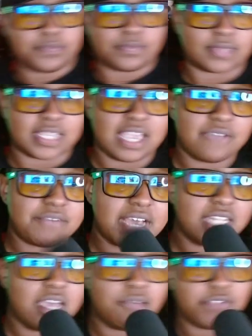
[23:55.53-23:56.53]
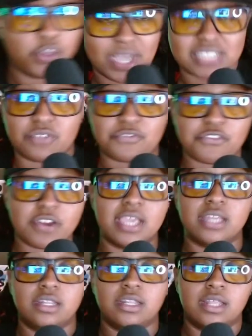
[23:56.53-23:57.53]
If I love you as a
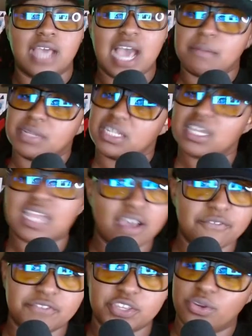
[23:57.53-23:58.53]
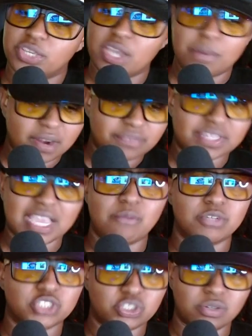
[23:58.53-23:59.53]
friend, I'm going to look out for you on your birthday. I
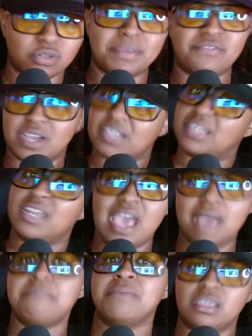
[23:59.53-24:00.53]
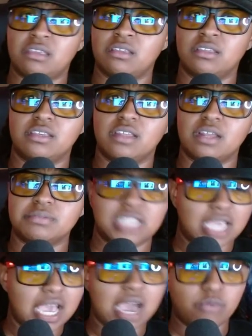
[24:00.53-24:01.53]
want you to be fucking happy. You know what I'm
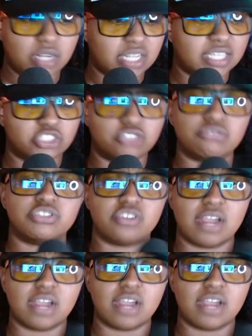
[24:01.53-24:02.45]
saying? I want to get you straight.